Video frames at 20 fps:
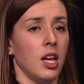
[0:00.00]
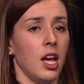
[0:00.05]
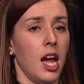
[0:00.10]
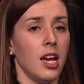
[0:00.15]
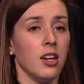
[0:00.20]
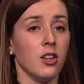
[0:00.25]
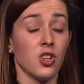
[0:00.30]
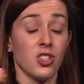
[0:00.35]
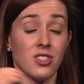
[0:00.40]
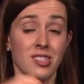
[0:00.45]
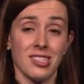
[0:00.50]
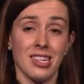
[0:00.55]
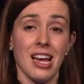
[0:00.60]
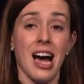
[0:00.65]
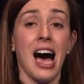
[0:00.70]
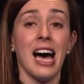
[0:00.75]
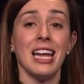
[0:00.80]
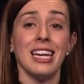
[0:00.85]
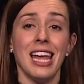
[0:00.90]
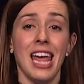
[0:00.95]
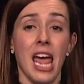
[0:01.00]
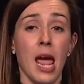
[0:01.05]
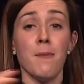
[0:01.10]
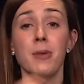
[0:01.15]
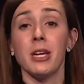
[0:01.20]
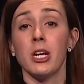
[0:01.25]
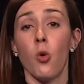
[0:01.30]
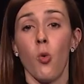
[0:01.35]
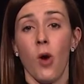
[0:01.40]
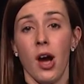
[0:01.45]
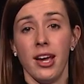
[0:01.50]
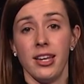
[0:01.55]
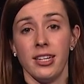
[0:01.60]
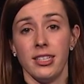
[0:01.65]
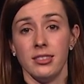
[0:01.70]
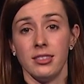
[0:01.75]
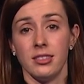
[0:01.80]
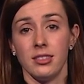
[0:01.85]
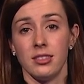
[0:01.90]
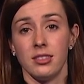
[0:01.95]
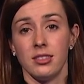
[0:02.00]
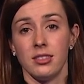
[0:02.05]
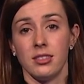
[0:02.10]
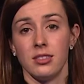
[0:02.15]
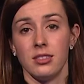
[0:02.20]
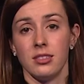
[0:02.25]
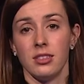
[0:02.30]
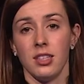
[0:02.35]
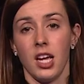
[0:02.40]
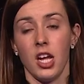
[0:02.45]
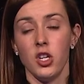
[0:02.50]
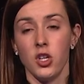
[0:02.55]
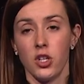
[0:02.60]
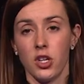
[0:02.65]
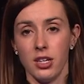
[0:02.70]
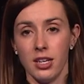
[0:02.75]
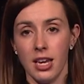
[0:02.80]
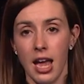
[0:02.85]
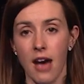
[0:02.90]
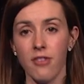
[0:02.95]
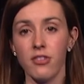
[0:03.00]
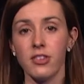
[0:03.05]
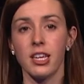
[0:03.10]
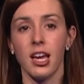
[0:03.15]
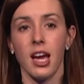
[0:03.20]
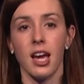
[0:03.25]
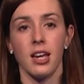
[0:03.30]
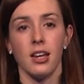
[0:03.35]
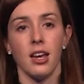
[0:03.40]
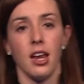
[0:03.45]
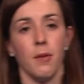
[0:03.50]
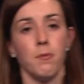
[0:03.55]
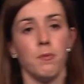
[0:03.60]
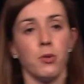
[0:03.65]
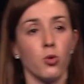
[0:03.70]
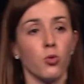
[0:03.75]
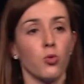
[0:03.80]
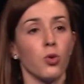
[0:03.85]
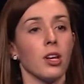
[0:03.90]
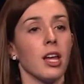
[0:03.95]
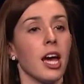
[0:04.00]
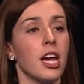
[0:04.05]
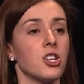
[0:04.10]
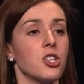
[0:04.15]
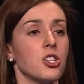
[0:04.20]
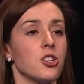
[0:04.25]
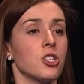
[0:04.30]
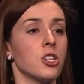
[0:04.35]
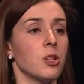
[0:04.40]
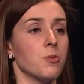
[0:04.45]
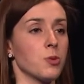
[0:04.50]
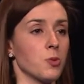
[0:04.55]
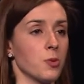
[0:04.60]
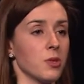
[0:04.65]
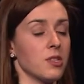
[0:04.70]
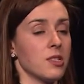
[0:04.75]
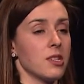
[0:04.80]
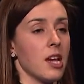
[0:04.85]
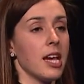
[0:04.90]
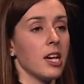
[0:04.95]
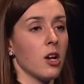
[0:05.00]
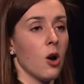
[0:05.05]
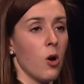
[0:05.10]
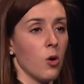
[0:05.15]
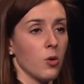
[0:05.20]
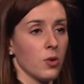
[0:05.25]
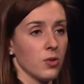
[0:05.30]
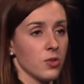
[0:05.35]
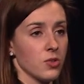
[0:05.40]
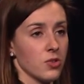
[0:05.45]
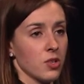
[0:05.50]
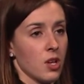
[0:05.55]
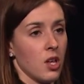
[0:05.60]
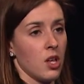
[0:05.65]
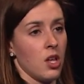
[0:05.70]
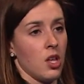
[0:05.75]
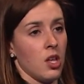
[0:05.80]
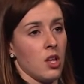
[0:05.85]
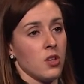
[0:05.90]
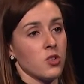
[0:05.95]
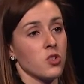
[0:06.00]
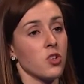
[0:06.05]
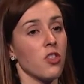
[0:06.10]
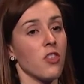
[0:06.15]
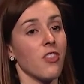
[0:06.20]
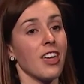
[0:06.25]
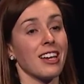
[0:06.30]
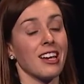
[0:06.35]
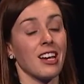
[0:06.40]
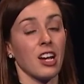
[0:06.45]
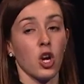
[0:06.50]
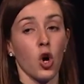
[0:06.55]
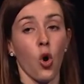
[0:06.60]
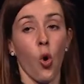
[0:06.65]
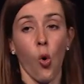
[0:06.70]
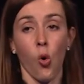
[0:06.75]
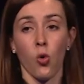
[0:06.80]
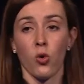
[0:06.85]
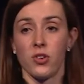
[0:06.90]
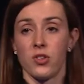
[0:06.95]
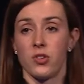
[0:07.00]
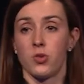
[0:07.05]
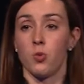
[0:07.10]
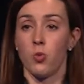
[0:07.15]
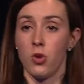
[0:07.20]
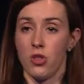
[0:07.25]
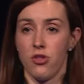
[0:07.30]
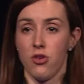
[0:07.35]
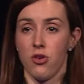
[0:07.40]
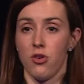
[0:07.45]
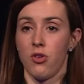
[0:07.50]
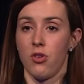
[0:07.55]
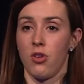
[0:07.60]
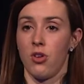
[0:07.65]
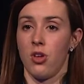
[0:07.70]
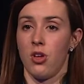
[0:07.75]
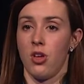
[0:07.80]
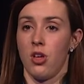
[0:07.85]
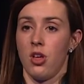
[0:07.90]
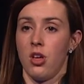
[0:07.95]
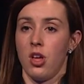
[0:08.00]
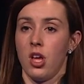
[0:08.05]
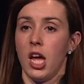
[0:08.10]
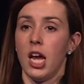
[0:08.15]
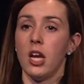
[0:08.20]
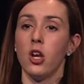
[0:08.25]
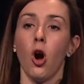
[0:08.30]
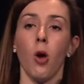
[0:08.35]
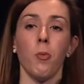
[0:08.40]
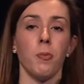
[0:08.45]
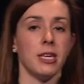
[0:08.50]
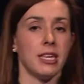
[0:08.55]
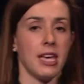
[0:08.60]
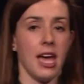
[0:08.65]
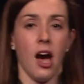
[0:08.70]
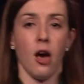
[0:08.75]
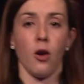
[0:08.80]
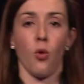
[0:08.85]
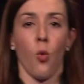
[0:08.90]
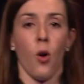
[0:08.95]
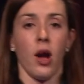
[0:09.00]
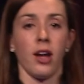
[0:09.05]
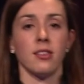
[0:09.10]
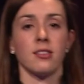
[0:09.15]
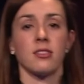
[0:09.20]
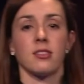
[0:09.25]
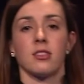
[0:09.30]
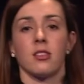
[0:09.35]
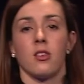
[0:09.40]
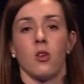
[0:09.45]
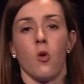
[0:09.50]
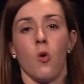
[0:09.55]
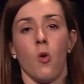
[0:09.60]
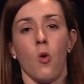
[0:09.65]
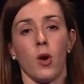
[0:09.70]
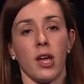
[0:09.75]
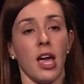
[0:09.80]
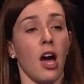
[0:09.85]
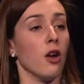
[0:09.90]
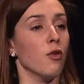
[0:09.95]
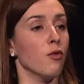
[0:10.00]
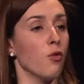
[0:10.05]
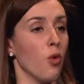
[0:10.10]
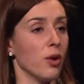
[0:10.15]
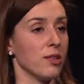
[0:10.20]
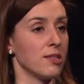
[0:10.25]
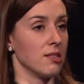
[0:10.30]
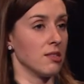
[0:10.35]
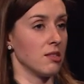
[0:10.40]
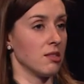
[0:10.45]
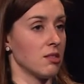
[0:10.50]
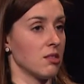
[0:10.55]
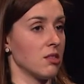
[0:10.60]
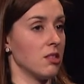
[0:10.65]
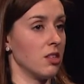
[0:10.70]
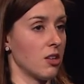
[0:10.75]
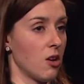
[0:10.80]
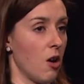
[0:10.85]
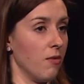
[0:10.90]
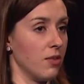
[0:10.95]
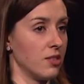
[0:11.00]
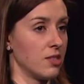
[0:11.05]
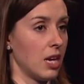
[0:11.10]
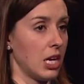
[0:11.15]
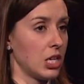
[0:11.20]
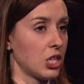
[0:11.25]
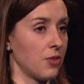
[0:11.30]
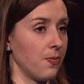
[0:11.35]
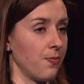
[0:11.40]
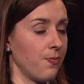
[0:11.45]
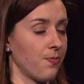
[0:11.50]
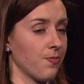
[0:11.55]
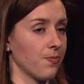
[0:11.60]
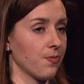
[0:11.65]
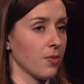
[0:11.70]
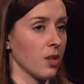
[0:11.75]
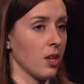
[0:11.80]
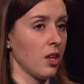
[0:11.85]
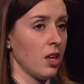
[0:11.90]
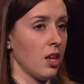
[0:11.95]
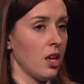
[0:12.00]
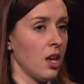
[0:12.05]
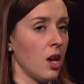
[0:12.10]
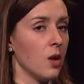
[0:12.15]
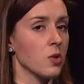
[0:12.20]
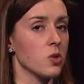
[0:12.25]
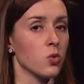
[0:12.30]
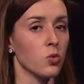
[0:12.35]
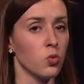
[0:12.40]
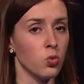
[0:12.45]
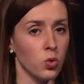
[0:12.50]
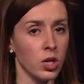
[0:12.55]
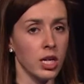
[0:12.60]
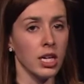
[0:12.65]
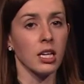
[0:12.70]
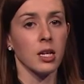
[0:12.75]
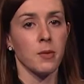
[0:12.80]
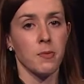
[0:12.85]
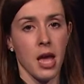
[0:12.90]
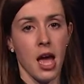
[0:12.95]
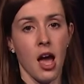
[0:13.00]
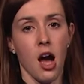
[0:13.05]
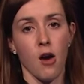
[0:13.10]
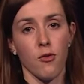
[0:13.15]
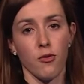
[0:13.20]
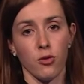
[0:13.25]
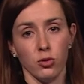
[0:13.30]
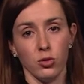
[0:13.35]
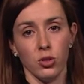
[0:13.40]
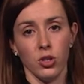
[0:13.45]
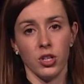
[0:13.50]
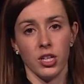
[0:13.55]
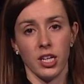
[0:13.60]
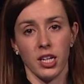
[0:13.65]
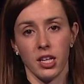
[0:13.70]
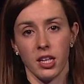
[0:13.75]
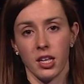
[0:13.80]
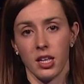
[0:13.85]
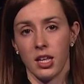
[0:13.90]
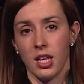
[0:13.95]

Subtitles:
And you can start ebbing away at it. And you can navigate and build relationships with stakeholders so that they can chorus with you and not be counterweights or counter voices to the conversation. It was a really powerful learning.